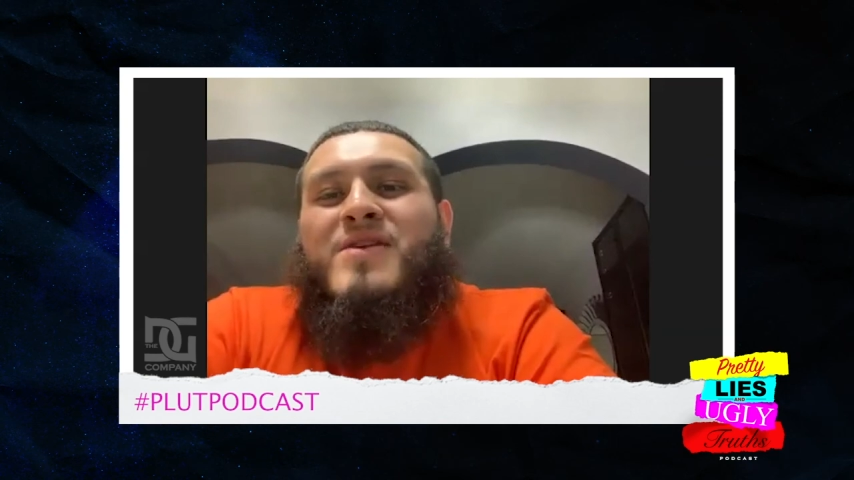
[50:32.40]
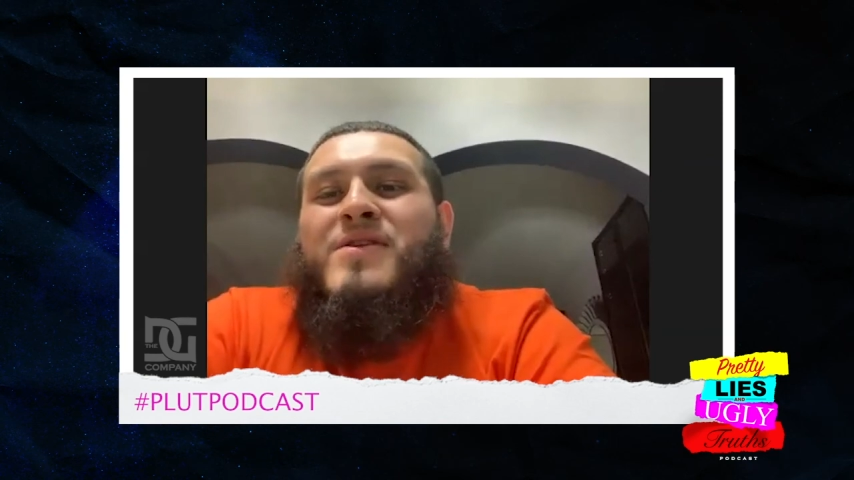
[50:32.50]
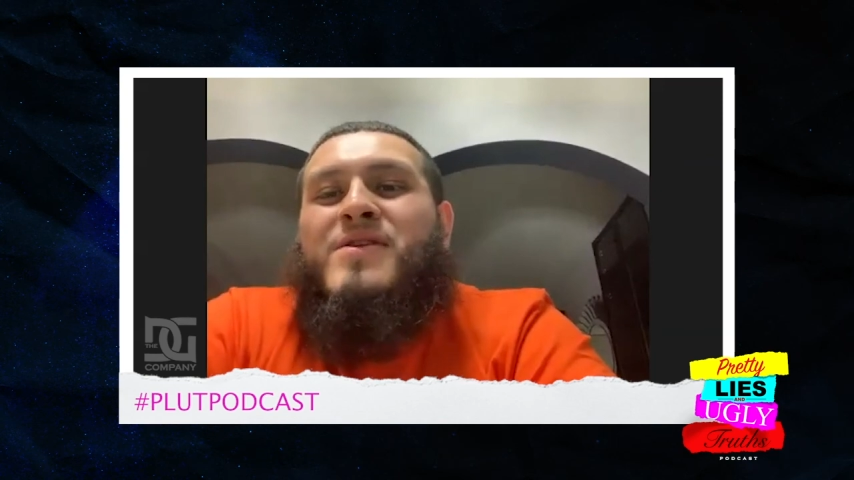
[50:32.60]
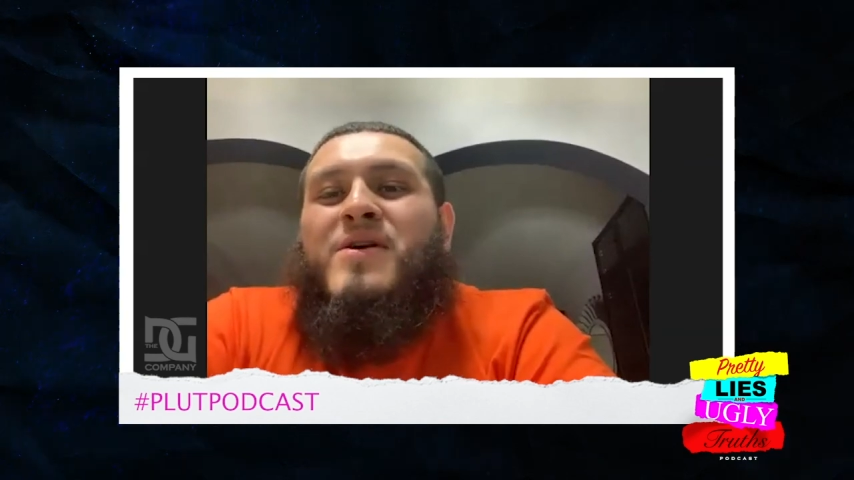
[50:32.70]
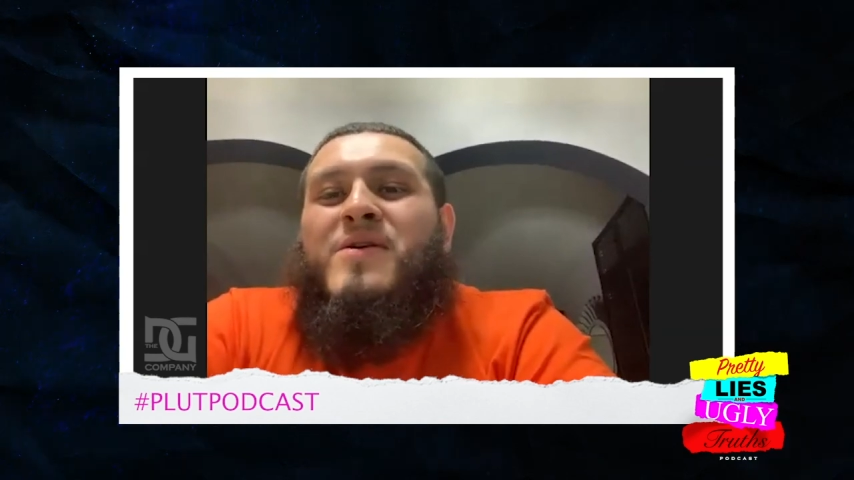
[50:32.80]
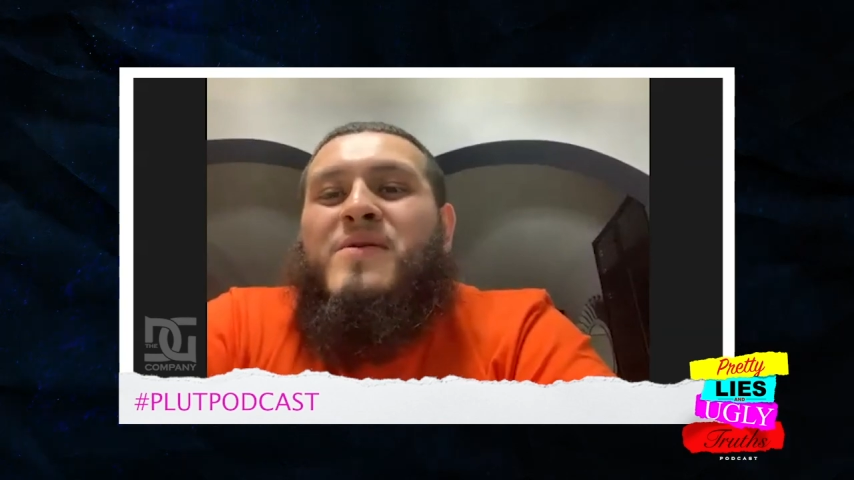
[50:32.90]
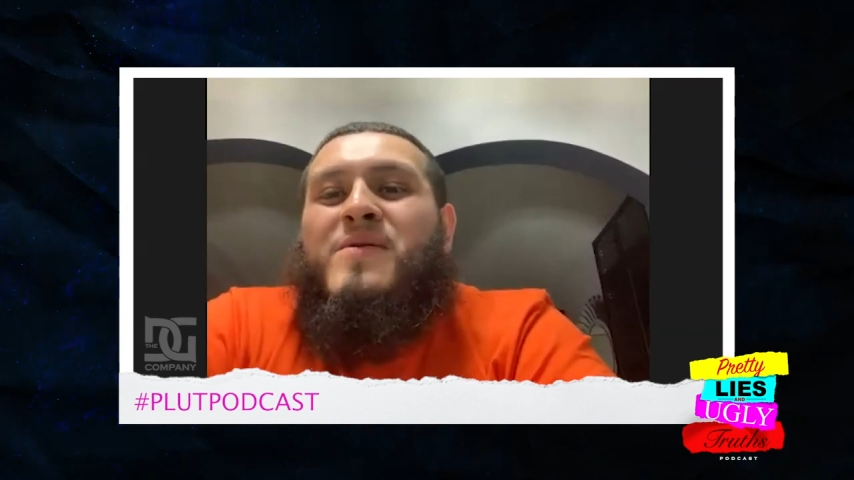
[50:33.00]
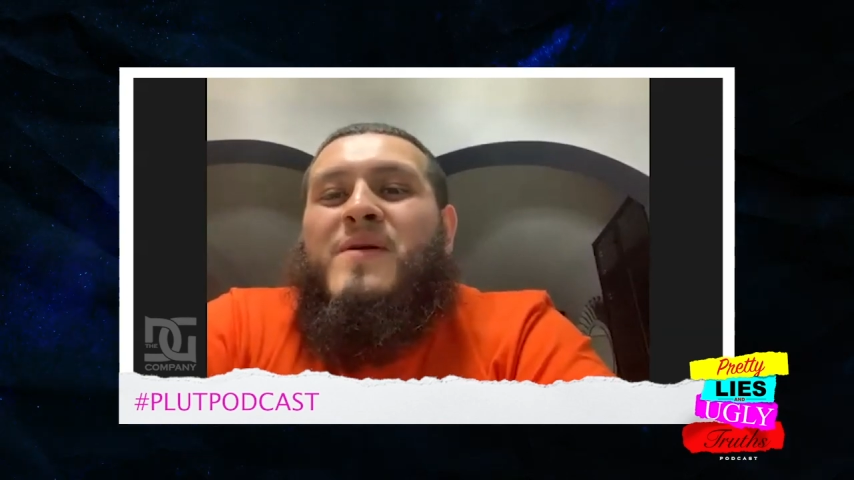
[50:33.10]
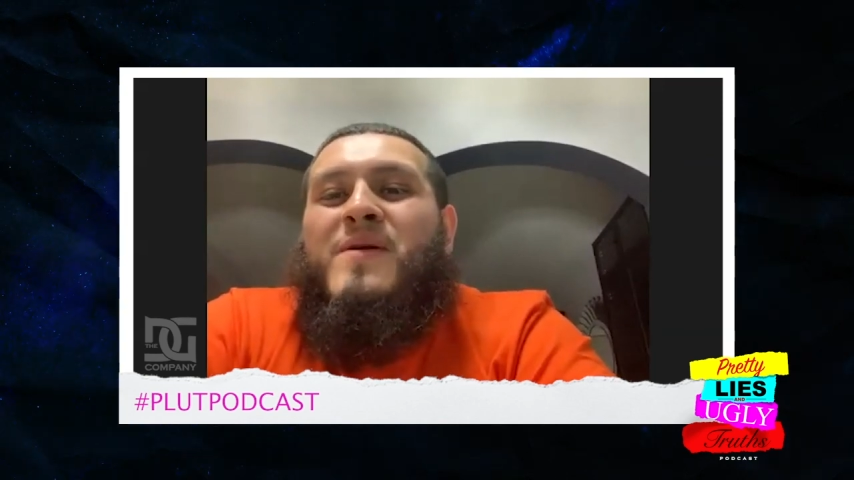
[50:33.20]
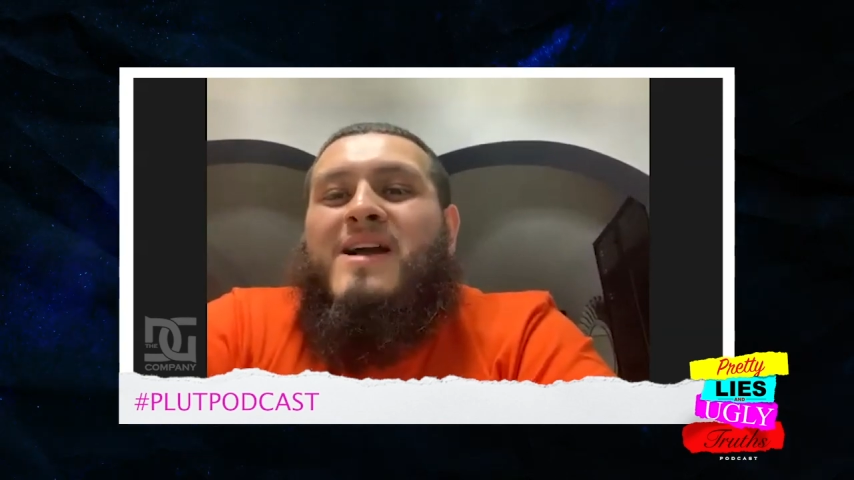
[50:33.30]
when they come
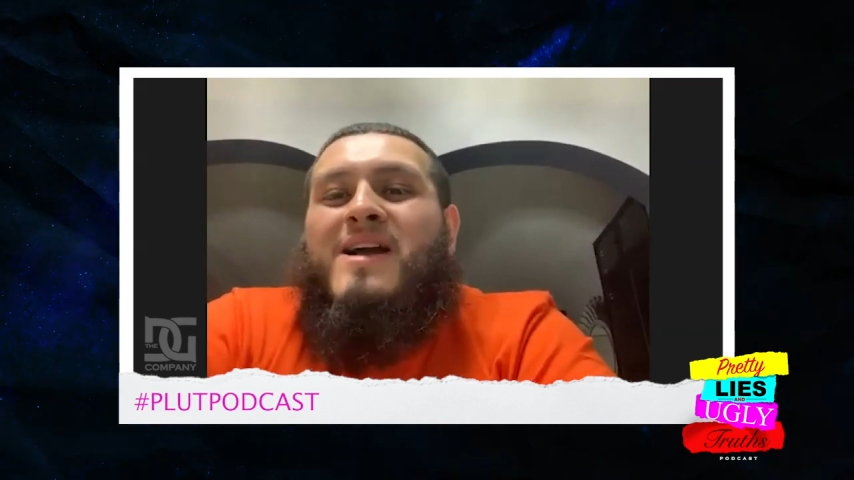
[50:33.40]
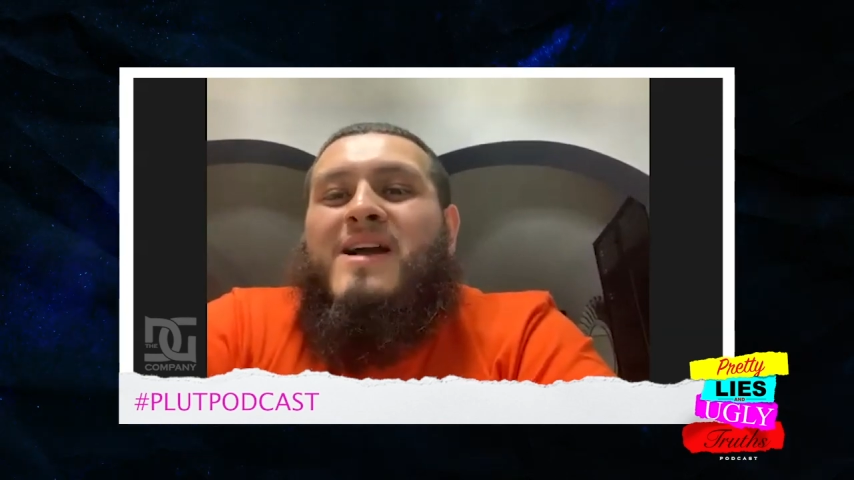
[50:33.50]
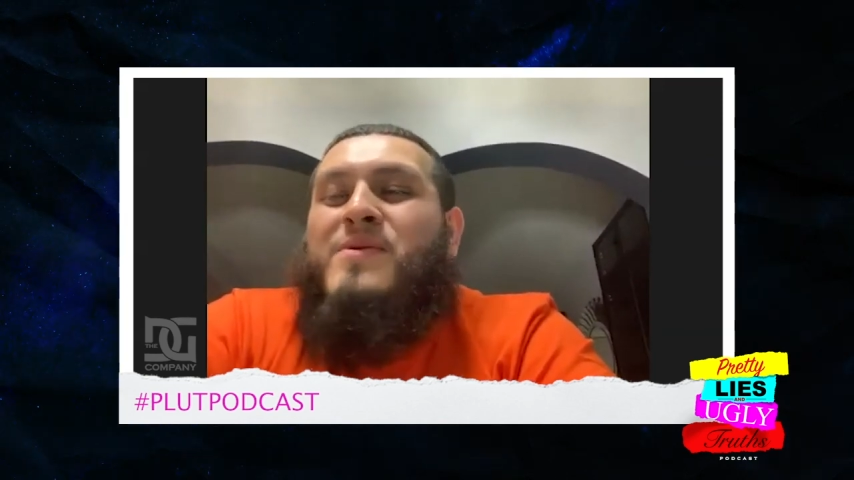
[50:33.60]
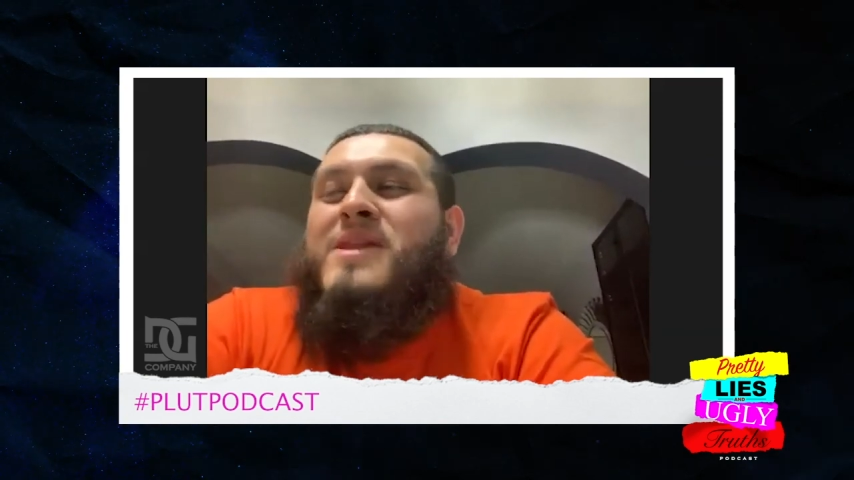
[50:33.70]
to Miami,